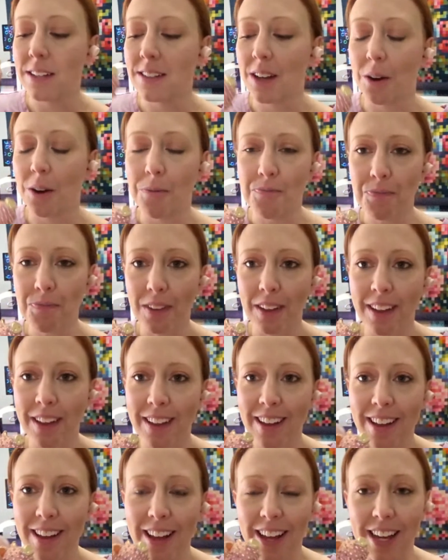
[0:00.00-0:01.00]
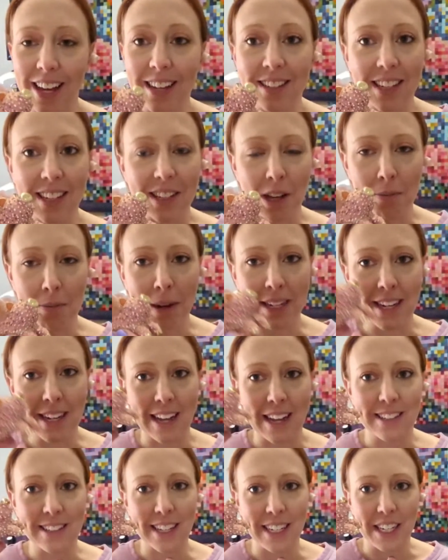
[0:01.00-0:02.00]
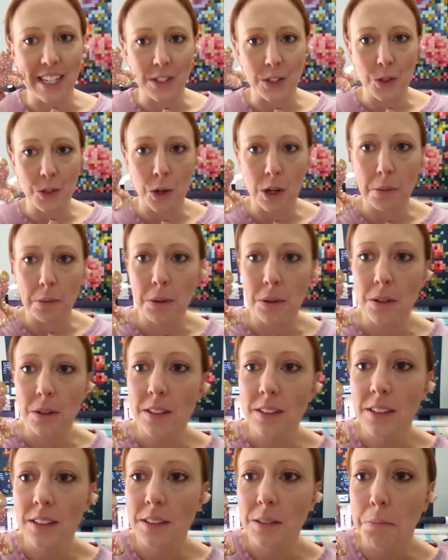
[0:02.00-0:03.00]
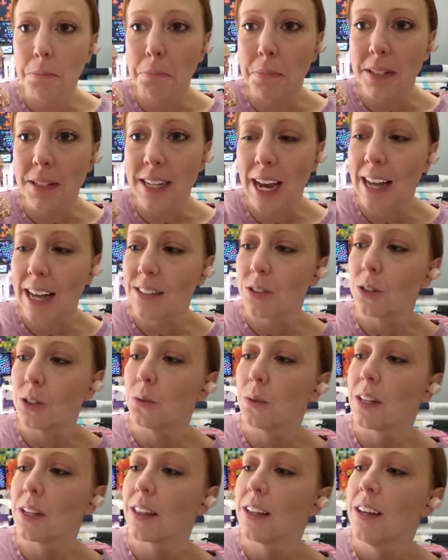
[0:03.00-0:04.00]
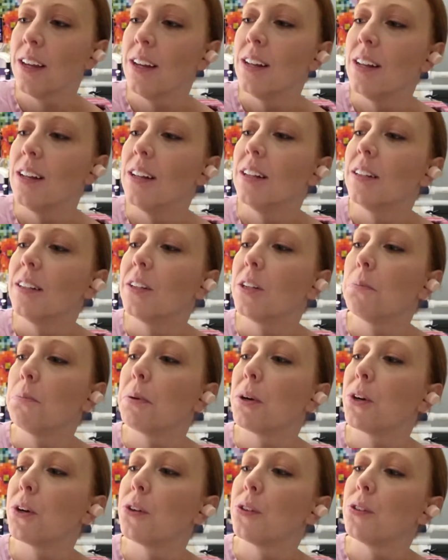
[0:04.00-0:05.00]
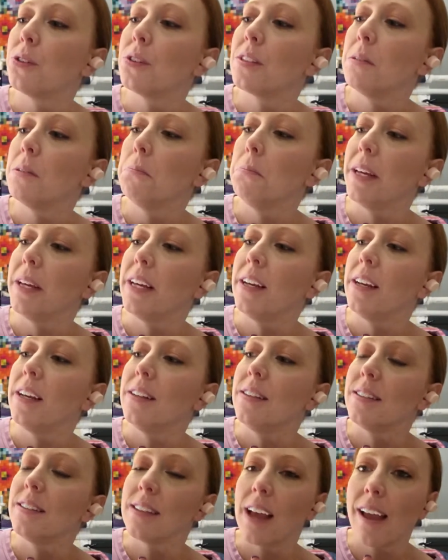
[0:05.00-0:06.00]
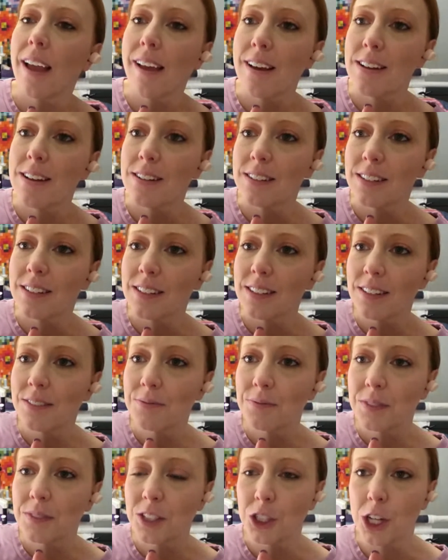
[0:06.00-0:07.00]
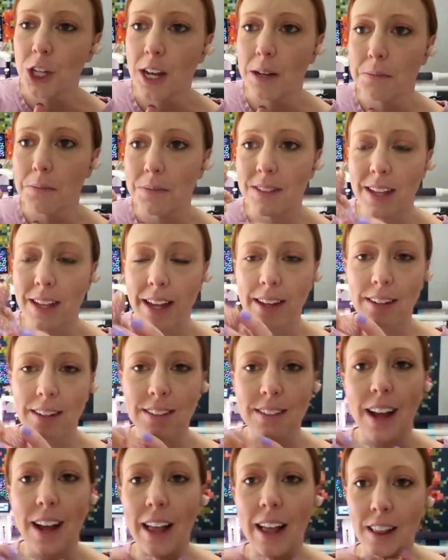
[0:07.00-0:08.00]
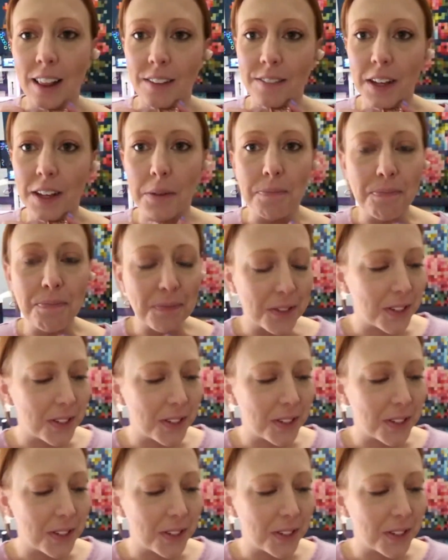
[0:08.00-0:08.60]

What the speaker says: So he sits on my desk, and he's adorable, bedazzled with little pearls and beads and gems, and I love him.